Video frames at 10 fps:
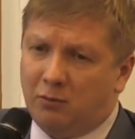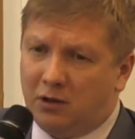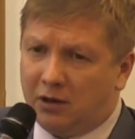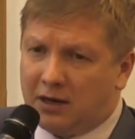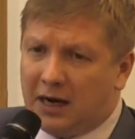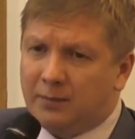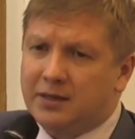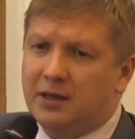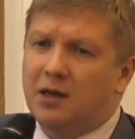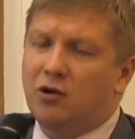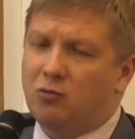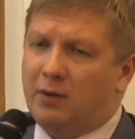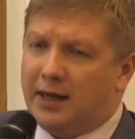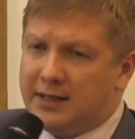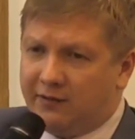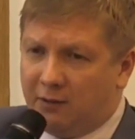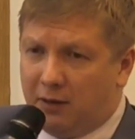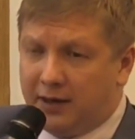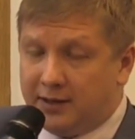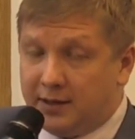Miller comes, reminds
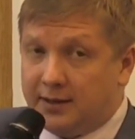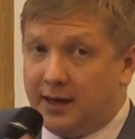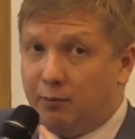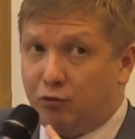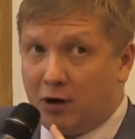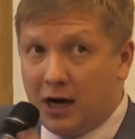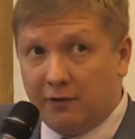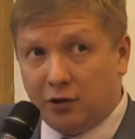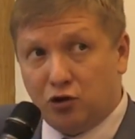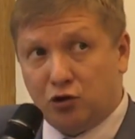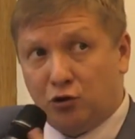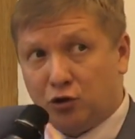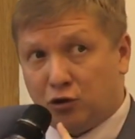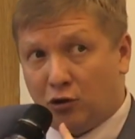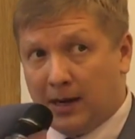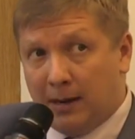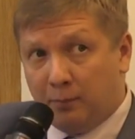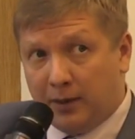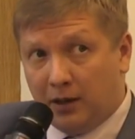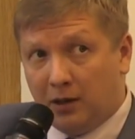everybody that they are private joint stock
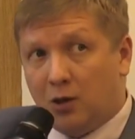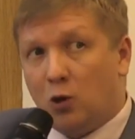company